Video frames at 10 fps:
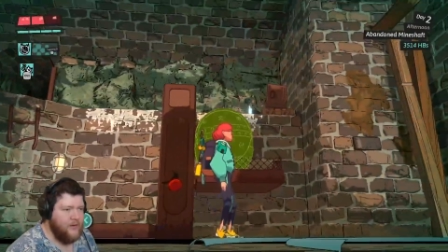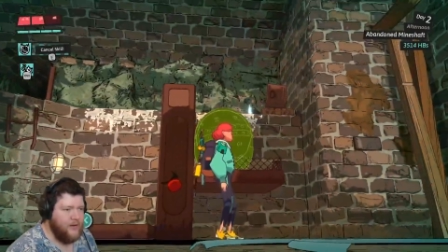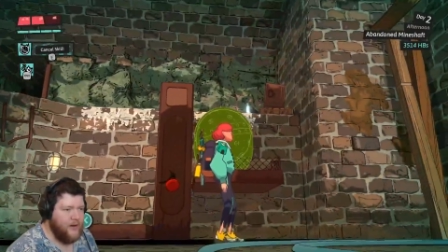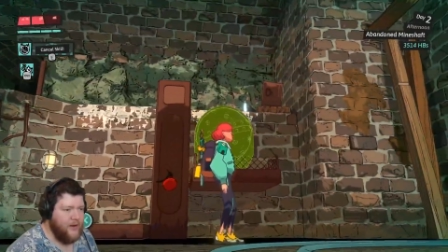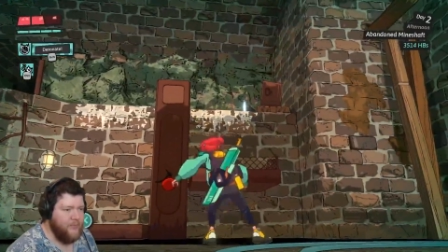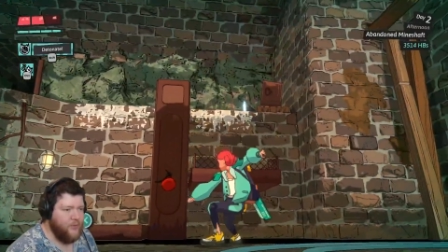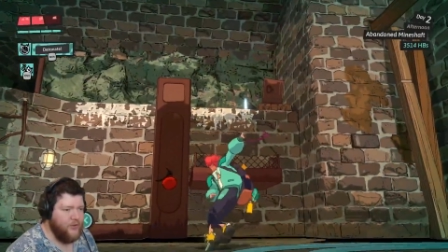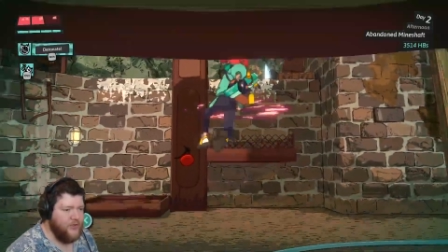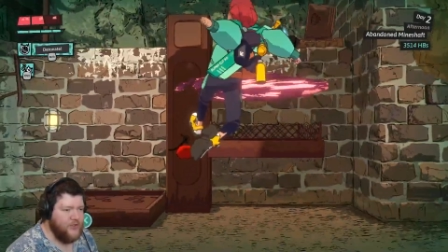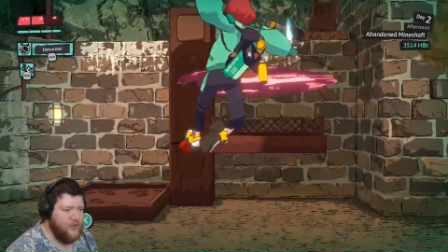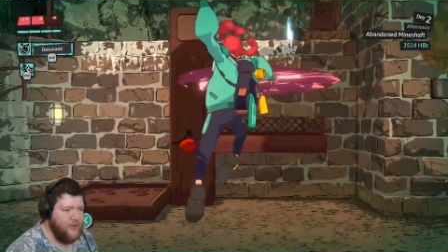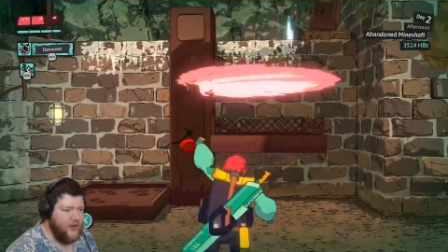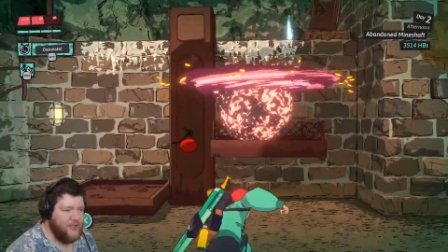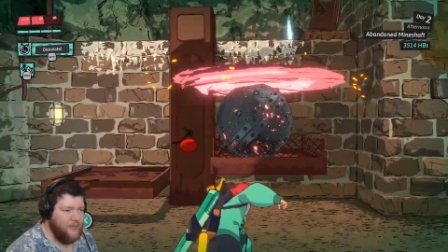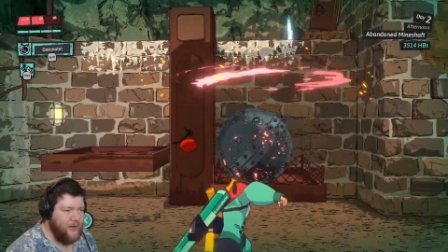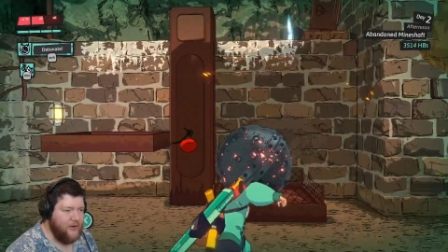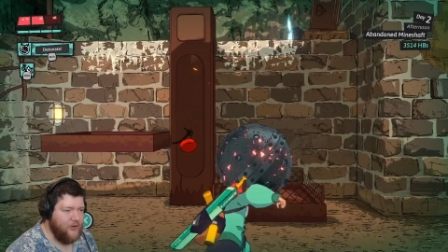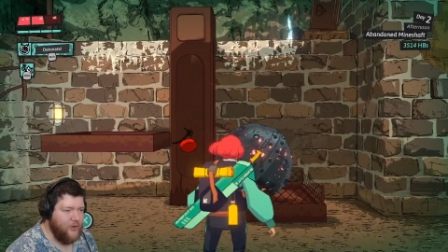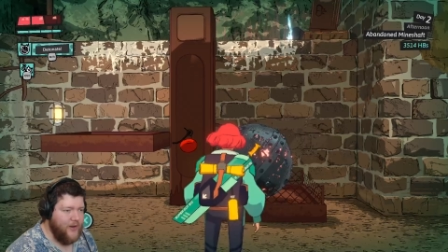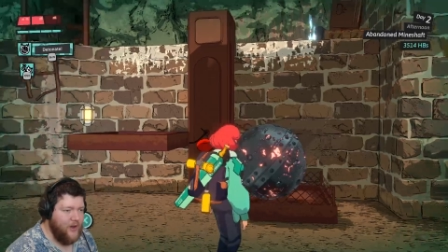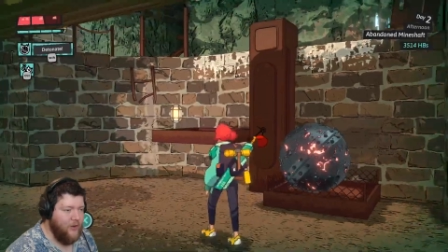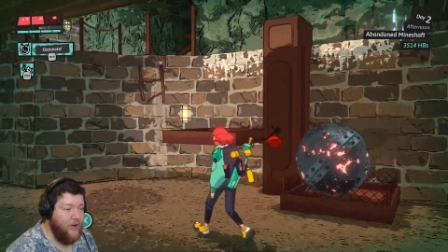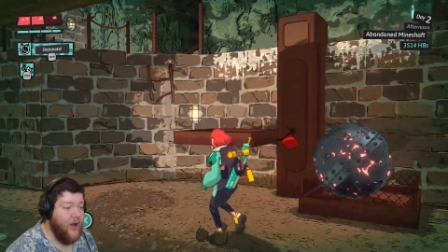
Can I put this on there to make it go down?